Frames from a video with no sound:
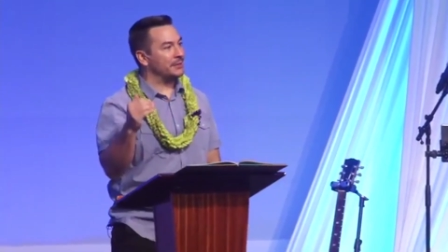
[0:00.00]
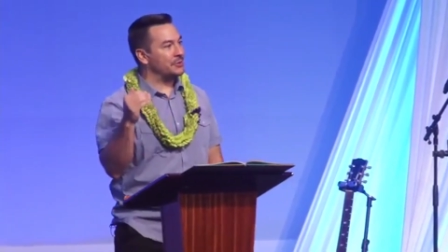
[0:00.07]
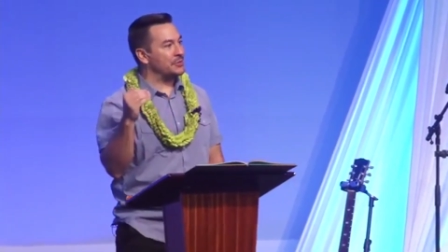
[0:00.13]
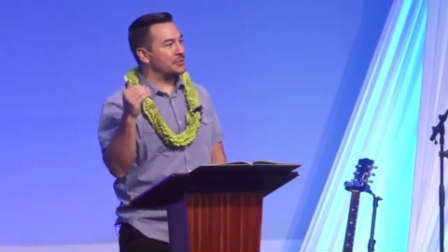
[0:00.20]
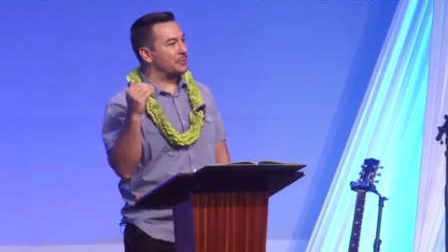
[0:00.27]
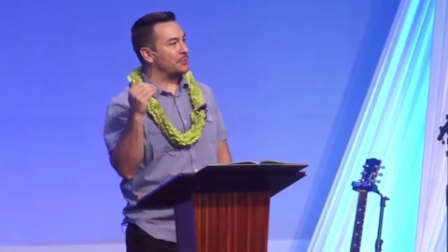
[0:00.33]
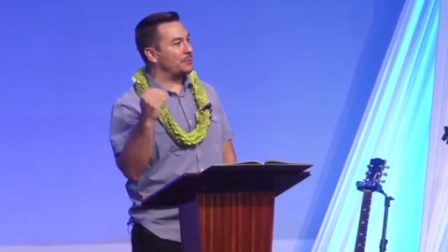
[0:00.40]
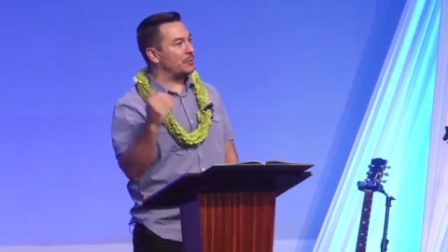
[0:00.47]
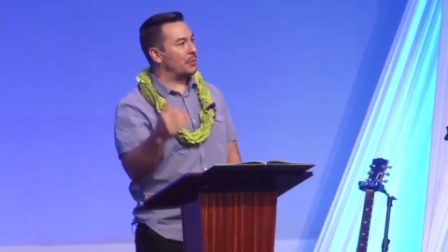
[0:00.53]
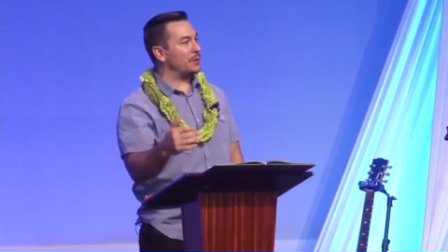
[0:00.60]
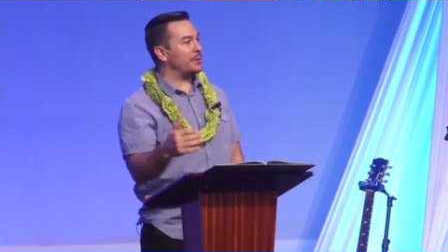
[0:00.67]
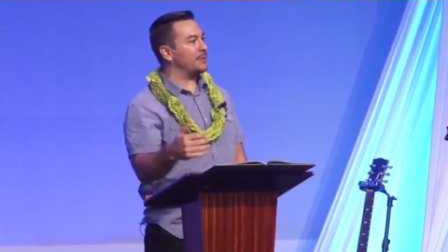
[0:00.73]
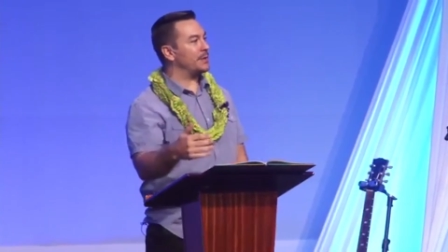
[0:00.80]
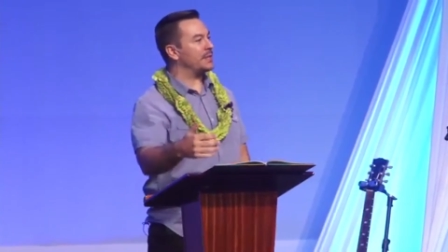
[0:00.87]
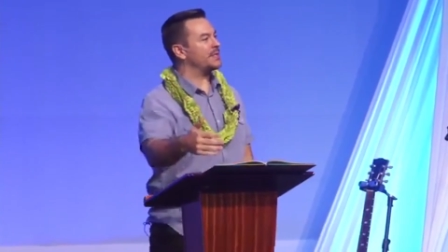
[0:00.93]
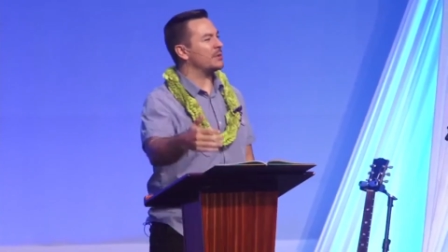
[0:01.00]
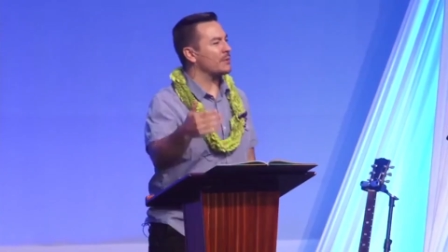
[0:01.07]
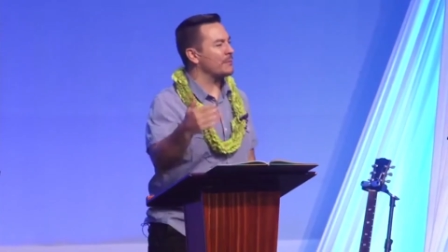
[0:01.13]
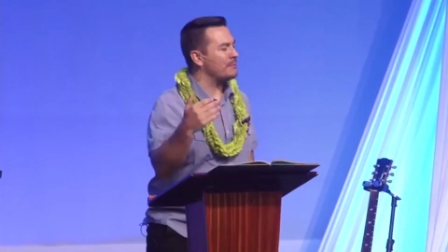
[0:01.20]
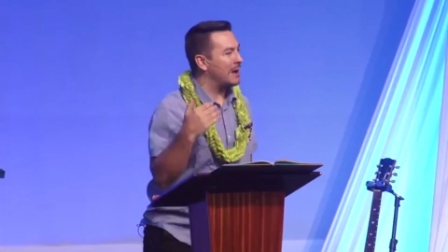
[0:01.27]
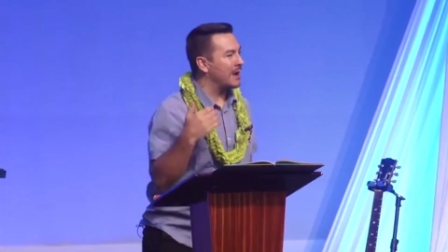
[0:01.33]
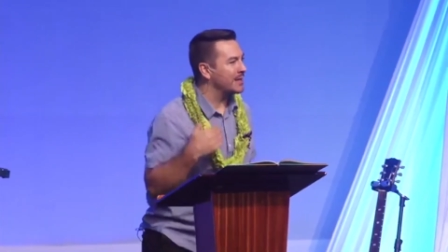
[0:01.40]
are so important, because it
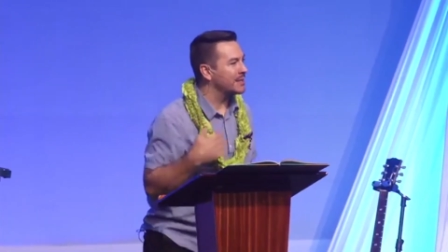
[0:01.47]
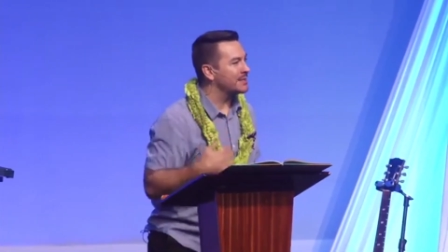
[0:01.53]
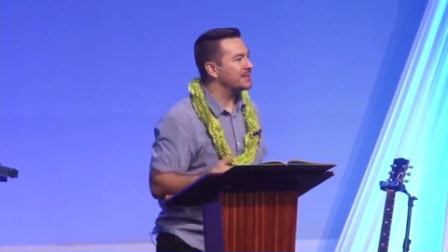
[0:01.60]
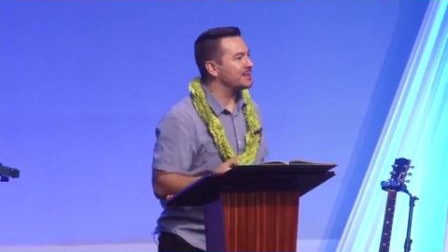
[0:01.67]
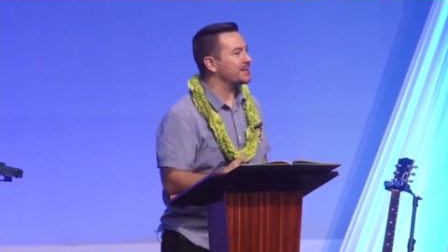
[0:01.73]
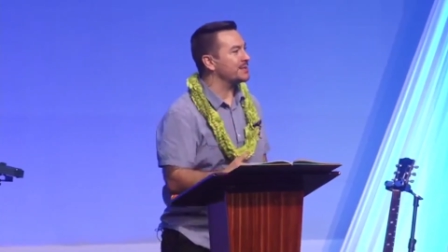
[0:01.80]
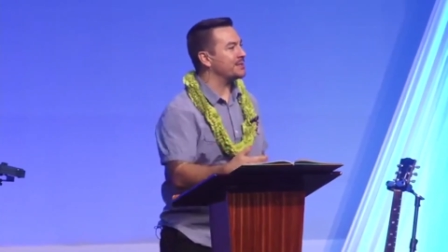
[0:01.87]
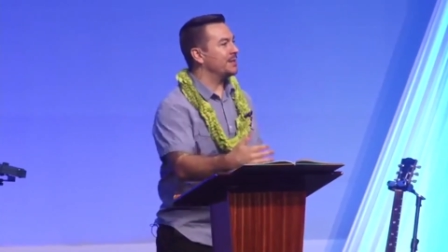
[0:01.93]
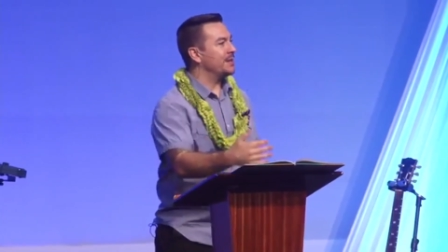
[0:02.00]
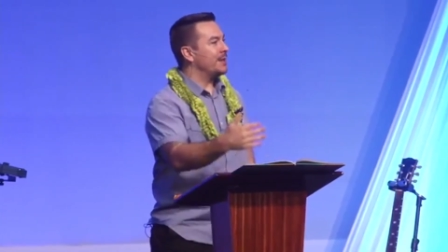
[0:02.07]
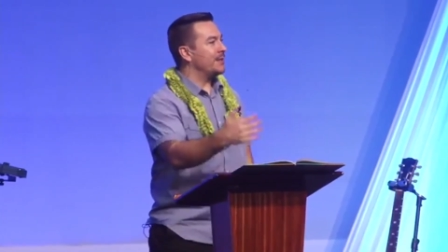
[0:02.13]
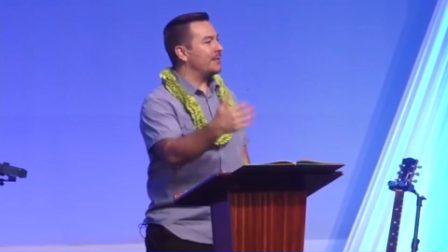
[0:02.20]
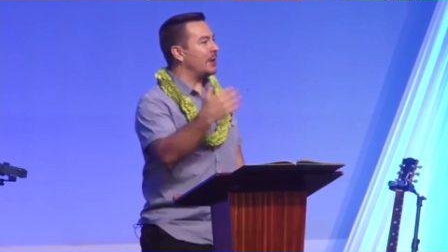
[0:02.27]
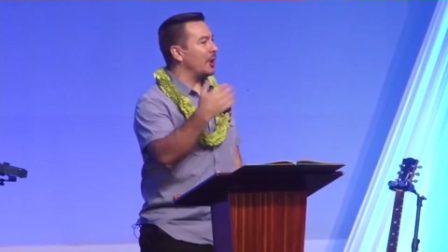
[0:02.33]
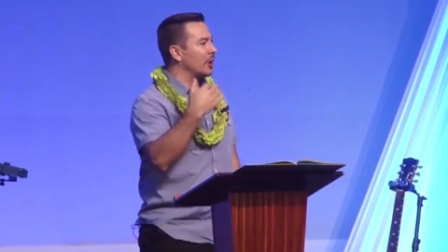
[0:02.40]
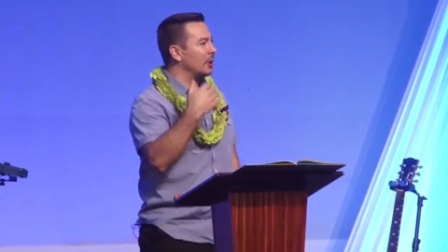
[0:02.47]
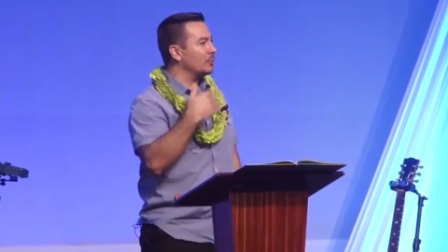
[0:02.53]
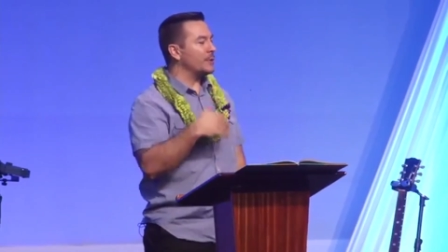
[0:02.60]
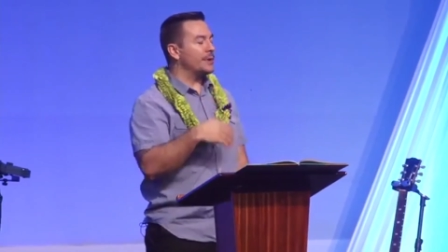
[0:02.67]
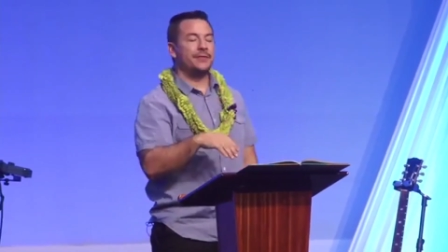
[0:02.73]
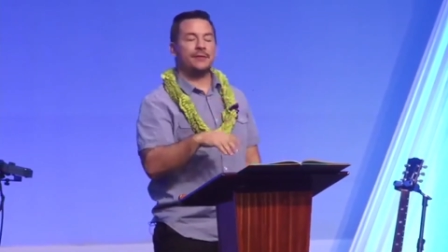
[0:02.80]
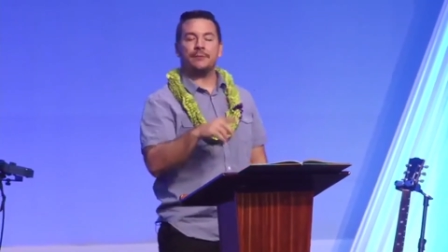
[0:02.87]
reminds us that our
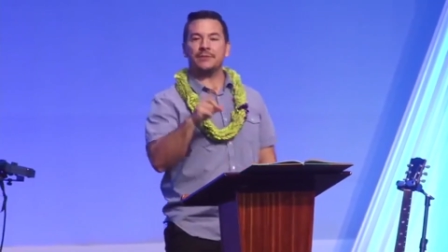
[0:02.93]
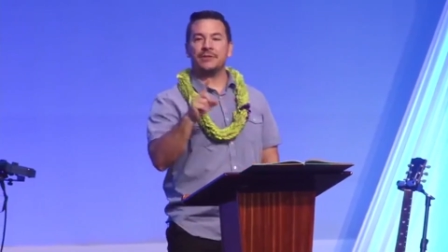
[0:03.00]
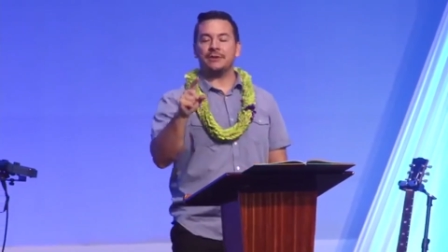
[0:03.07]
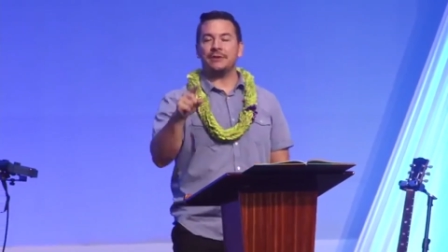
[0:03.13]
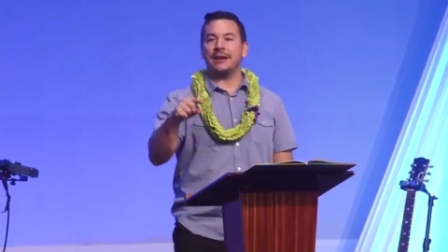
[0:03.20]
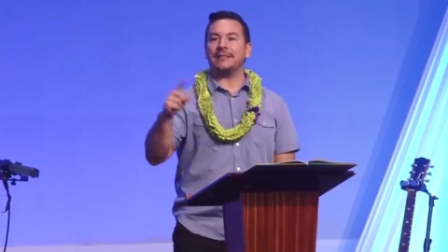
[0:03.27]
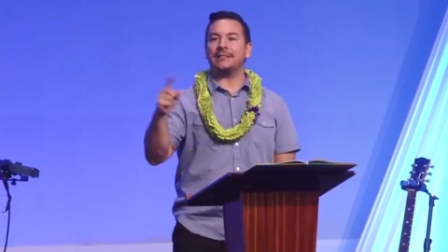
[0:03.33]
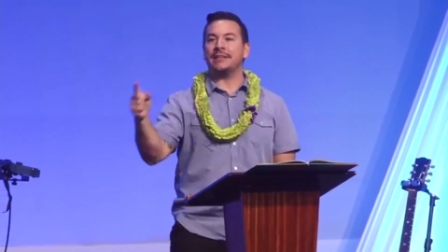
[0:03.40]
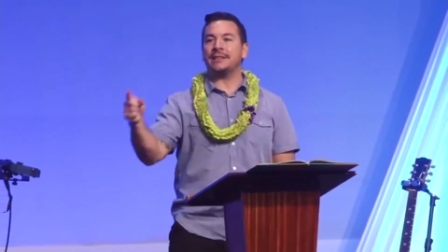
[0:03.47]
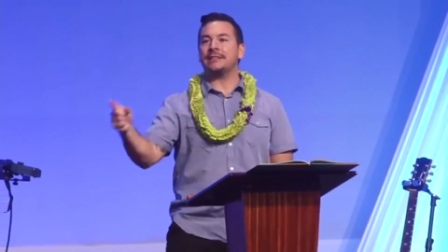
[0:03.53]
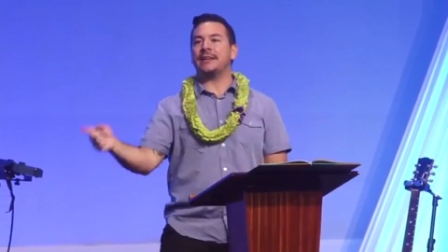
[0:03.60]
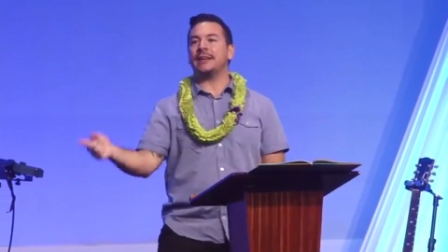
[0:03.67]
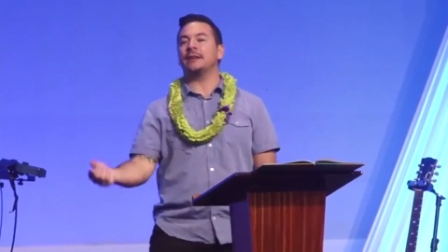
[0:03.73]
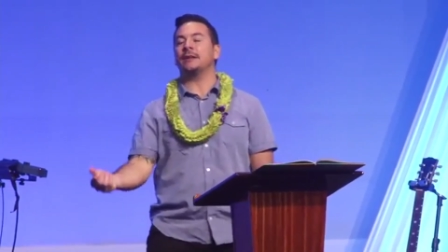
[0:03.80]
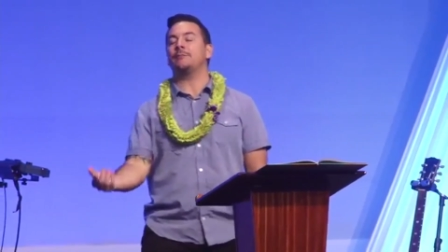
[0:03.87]
rhythms are not dictated